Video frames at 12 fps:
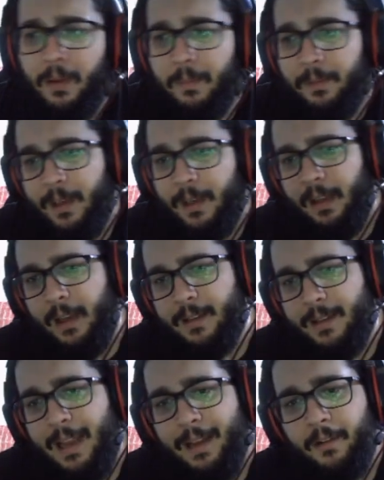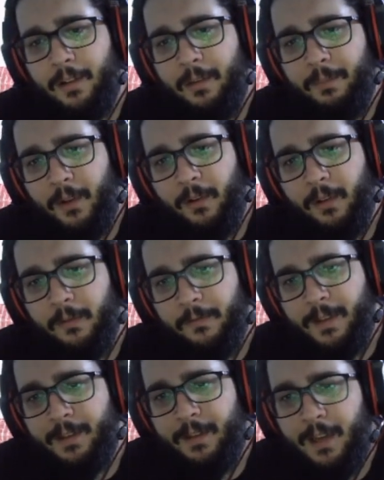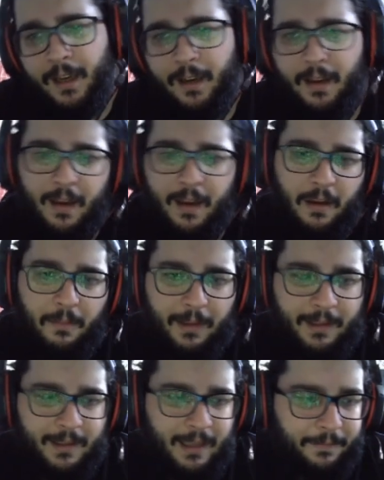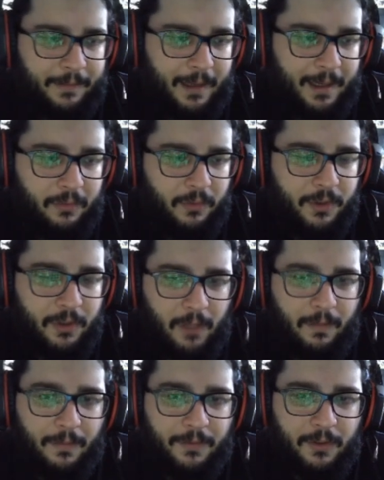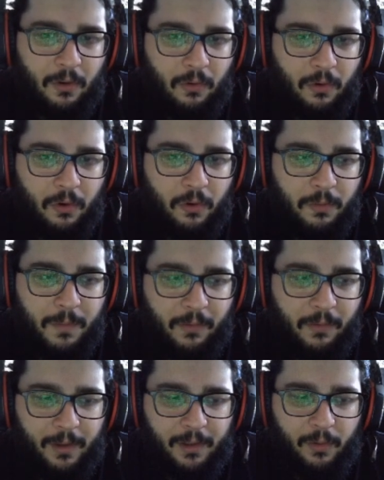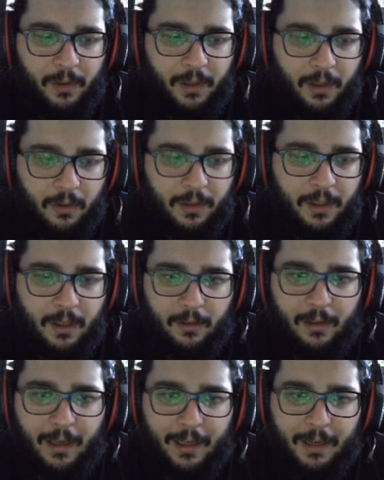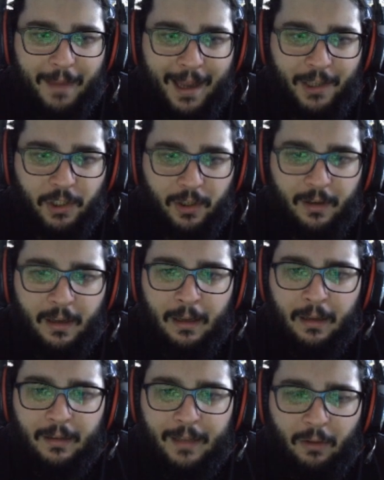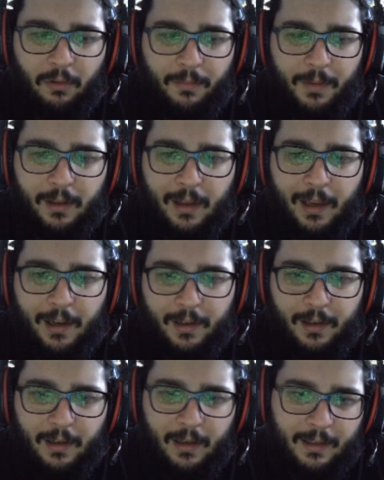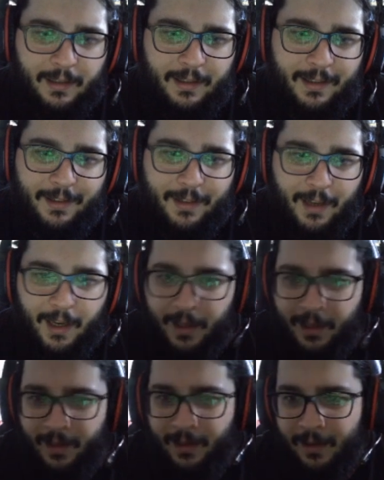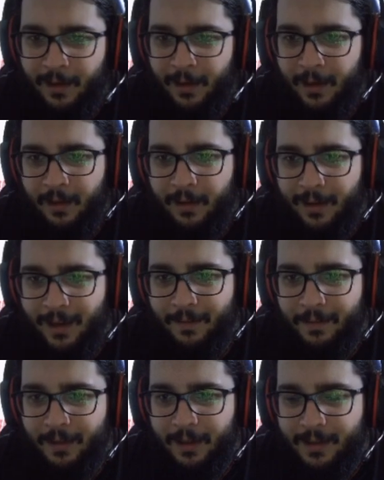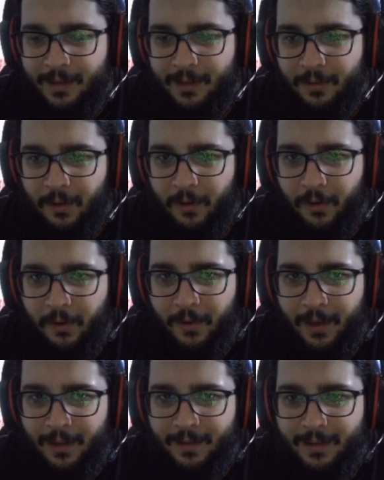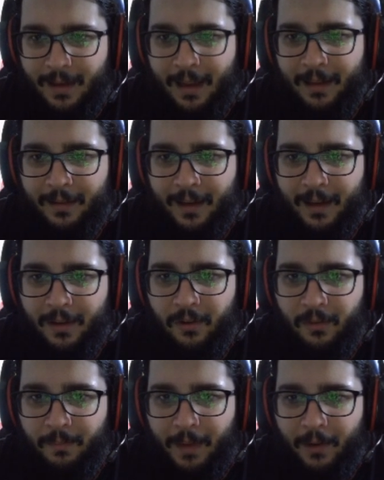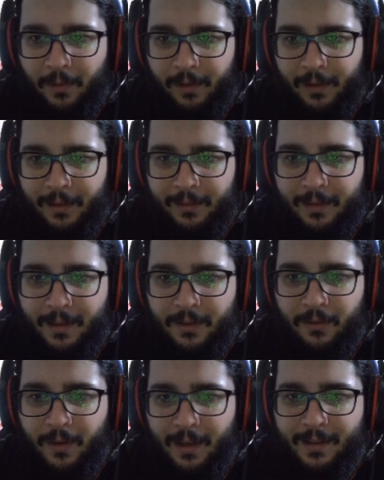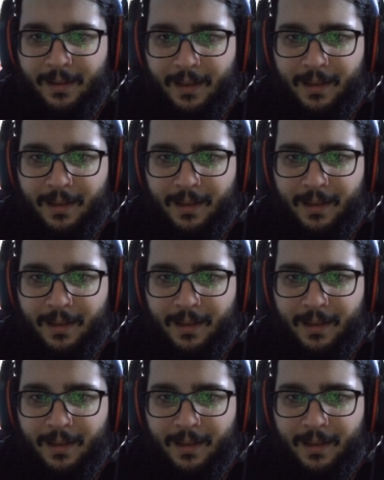play like a standard Imperial Fist deck. But stuff like Resolve of Stone could be really good here. Like, imagine. That would be like sick. Give this to your unit, and then you, by Relentless, you get 6